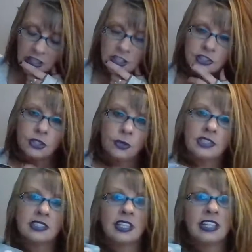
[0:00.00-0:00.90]
So
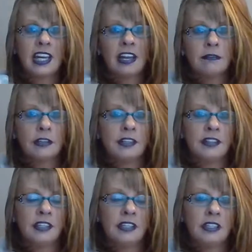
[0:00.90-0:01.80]
it's like
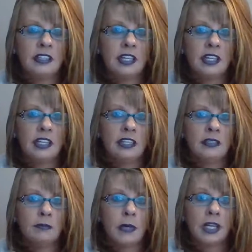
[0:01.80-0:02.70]
everything
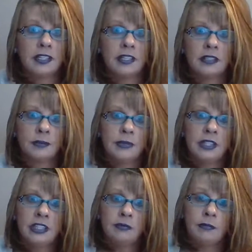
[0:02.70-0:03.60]
in modicum,
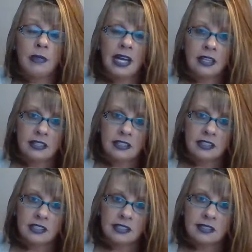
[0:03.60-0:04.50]
in
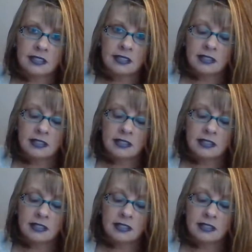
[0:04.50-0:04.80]
balance.